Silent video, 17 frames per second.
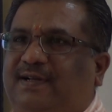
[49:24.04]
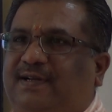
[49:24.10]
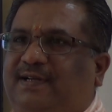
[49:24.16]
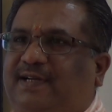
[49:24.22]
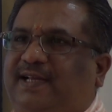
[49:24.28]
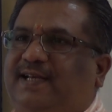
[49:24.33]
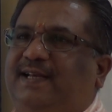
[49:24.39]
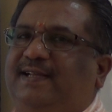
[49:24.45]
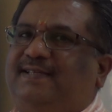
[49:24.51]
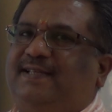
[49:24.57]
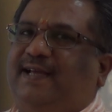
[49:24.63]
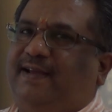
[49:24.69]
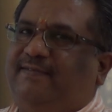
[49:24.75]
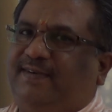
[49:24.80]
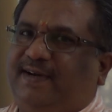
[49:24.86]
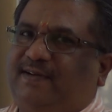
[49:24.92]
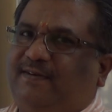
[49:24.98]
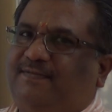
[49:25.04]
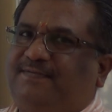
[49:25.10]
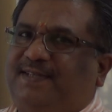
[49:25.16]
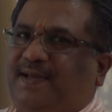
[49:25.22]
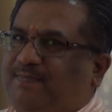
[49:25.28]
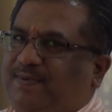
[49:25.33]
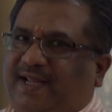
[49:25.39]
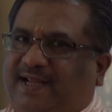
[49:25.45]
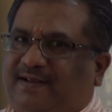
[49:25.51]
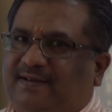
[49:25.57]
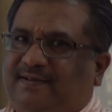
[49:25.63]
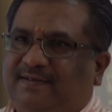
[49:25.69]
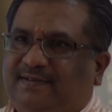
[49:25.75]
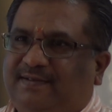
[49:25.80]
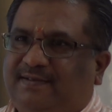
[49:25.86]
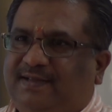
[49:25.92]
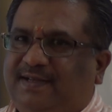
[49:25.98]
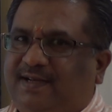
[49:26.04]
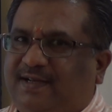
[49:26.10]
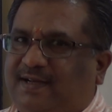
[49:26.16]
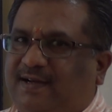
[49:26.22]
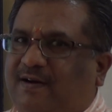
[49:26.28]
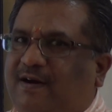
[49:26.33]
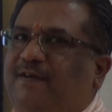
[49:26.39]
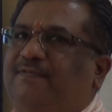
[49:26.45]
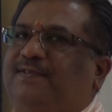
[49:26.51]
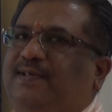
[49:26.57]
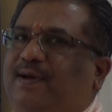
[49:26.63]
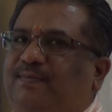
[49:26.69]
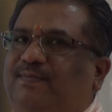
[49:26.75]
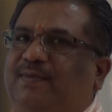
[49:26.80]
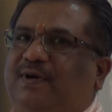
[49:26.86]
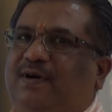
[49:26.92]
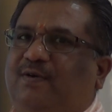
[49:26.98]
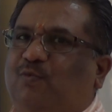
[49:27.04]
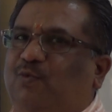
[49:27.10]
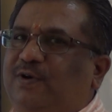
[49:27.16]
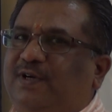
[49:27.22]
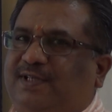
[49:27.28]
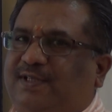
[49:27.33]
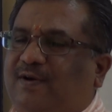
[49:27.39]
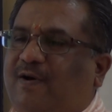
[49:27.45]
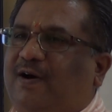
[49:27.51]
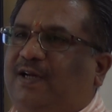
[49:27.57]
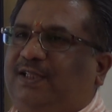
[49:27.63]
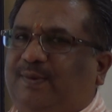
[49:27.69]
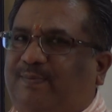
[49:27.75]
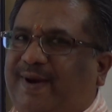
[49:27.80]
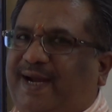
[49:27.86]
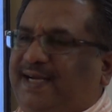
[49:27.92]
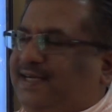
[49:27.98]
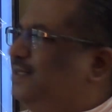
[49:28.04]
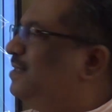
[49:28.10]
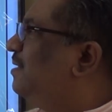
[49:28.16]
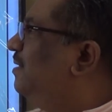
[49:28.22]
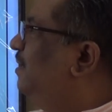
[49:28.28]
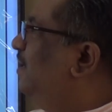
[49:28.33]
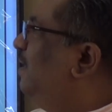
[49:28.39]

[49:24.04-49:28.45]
decrease the effect of septic of some wounds or the bites.